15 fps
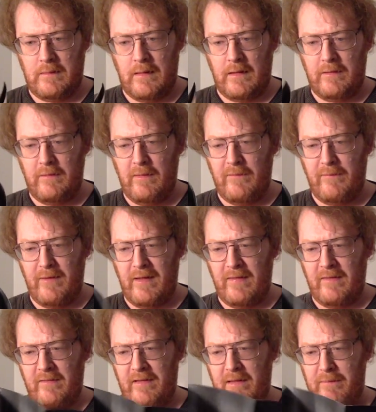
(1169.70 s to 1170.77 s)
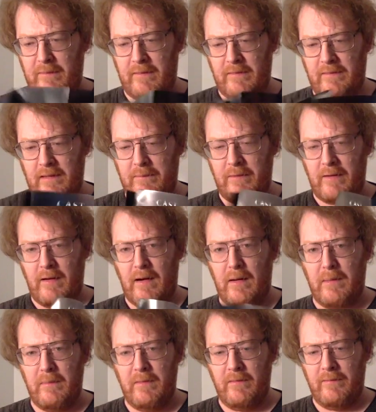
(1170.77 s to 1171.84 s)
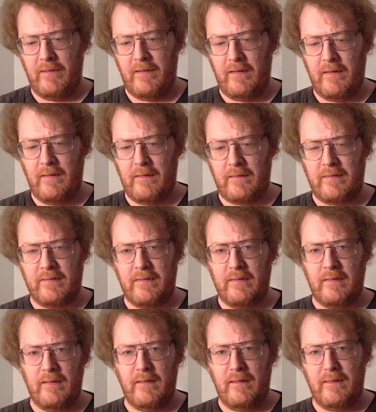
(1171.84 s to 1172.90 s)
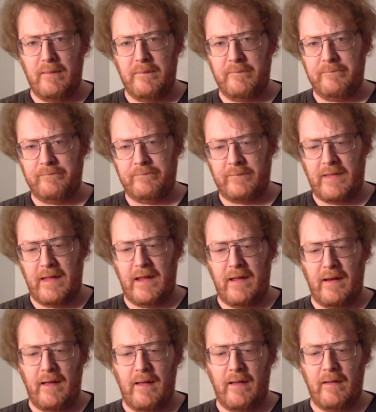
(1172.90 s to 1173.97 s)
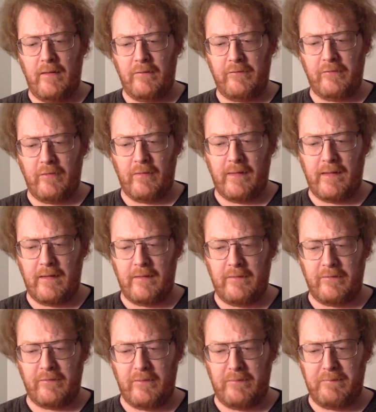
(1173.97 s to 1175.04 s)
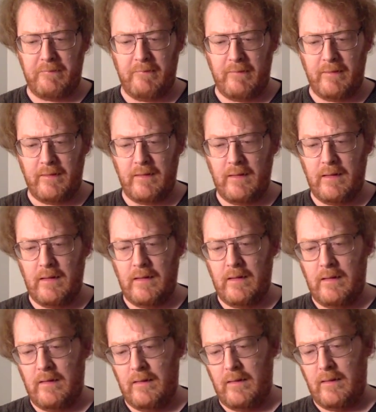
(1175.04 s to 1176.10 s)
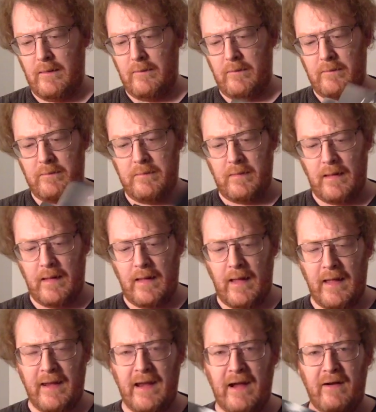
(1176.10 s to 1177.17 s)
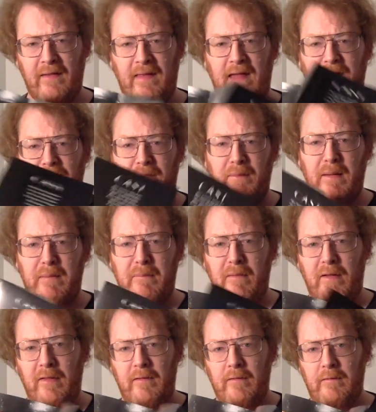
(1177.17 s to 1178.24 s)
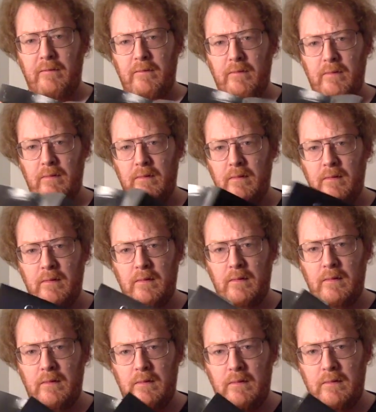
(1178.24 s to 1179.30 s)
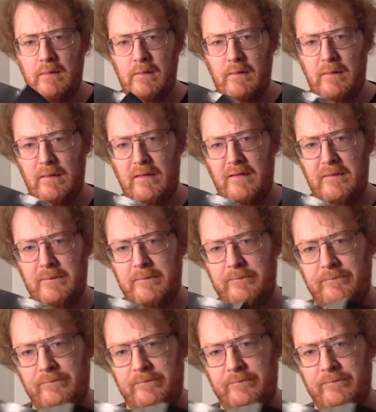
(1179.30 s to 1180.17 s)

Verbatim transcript: I do have another Deborah, Deborah Kerr movie, uh, um, King and I. I'll show that at a certain point. Uh, I, I, inherited that from my mother. Um,